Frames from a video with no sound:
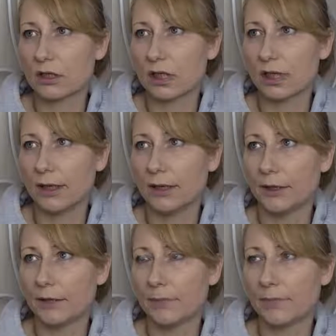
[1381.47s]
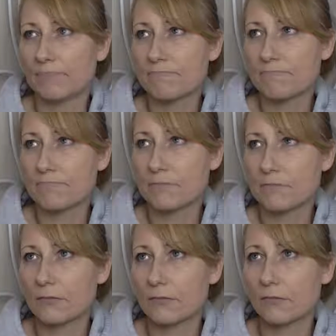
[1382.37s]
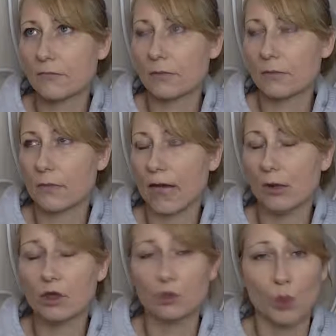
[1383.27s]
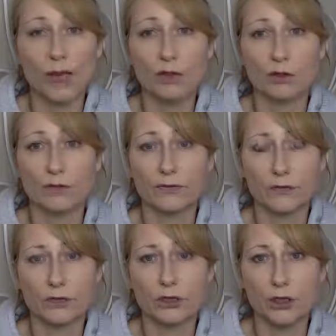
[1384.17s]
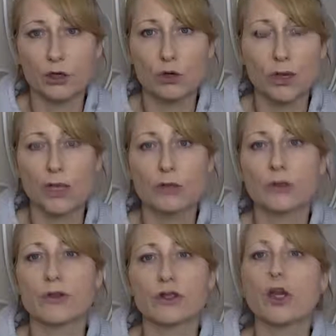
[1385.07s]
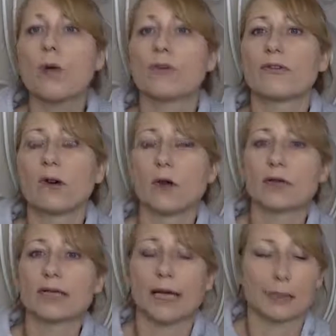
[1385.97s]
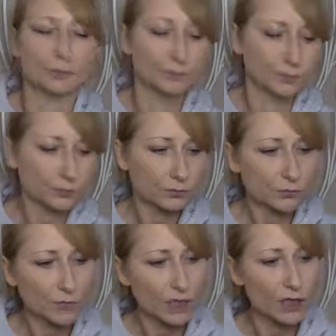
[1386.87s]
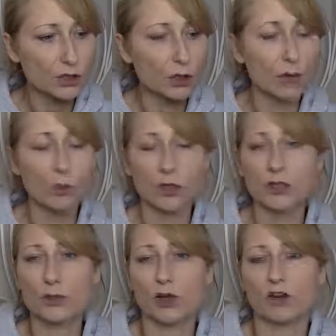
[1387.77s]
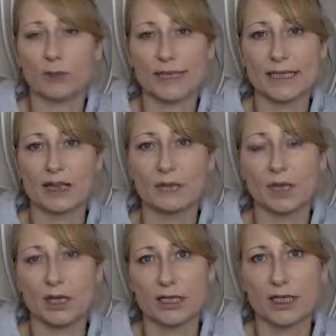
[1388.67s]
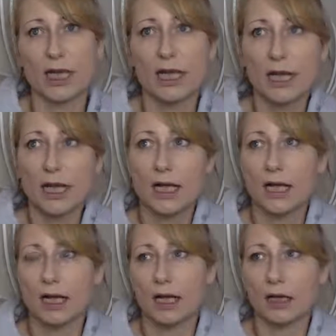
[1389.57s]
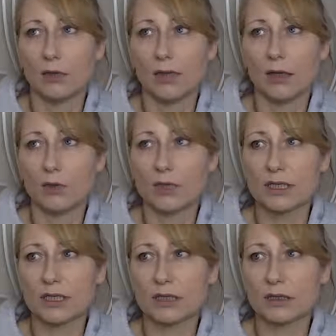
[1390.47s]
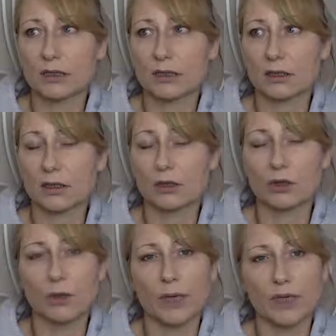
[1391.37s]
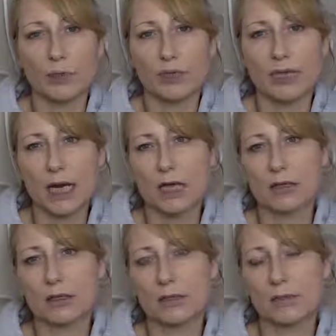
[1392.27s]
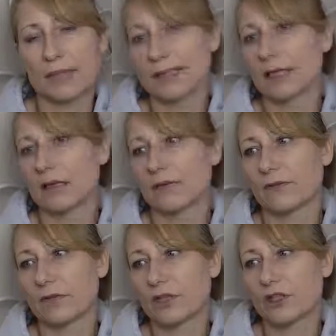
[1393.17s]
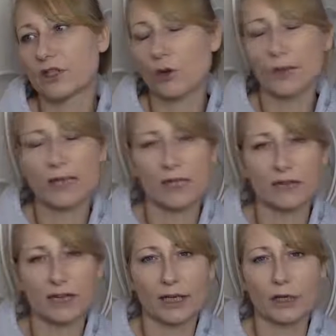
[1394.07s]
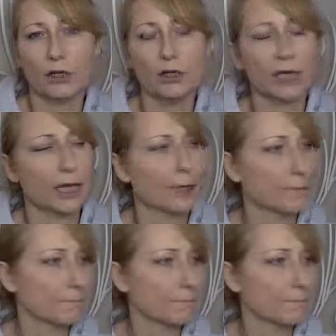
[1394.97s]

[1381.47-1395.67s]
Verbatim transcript: um, I wasn't well enough to go into another job for a long time. So I wanted to work for myself because um, it was the only way to protect myself, to stop myself getting hurt again.